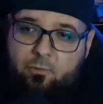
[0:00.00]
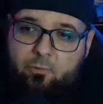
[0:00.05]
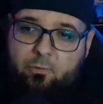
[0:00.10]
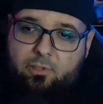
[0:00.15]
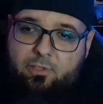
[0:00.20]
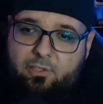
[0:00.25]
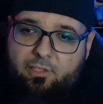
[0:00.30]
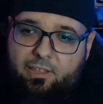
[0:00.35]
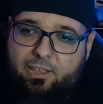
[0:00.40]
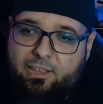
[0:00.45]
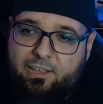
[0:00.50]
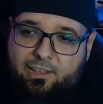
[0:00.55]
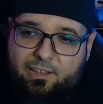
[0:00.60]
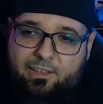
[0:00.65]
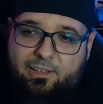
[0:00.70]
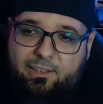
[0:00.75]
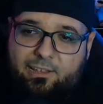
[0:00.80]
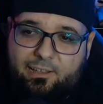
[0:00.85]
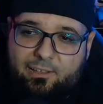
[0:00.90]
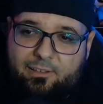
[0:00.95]
is like
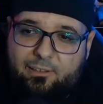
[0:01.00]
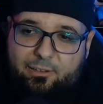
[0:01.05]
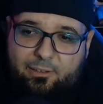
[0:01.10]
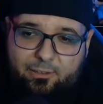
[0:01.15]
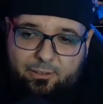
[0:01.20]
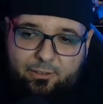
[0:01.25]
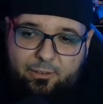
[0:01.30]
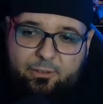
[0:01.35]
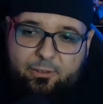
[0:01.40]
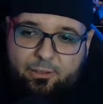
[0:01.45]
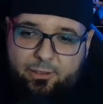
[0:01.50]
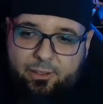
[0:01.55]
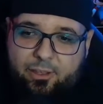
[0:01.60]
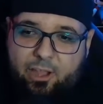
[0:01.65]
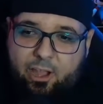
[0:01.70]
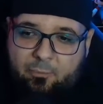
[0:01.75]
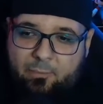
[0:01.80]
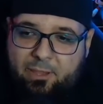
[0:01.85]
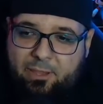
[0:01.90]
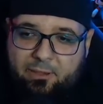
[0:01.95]

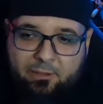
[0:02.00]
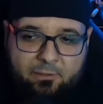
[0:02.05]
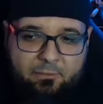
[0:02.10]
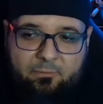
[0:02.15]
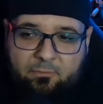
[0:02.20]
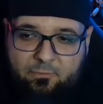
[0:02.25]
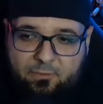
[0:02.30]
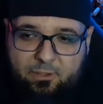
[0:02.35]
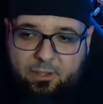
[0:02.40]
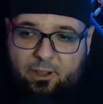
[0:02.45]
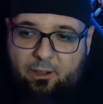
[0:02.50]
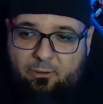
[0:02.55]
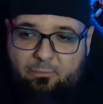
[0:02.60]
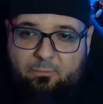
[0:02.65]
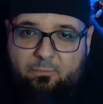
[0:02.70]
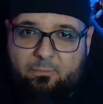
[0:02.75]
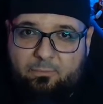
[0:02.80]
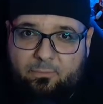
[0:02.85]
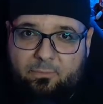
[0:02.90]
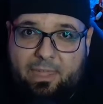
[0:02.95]
coming, you know,
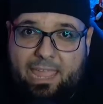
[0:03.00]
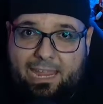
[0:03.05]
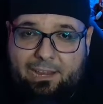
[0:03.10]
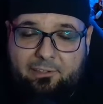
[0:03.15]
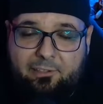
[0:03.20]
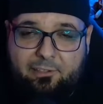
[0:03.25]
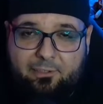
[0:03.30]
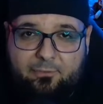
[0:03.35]
next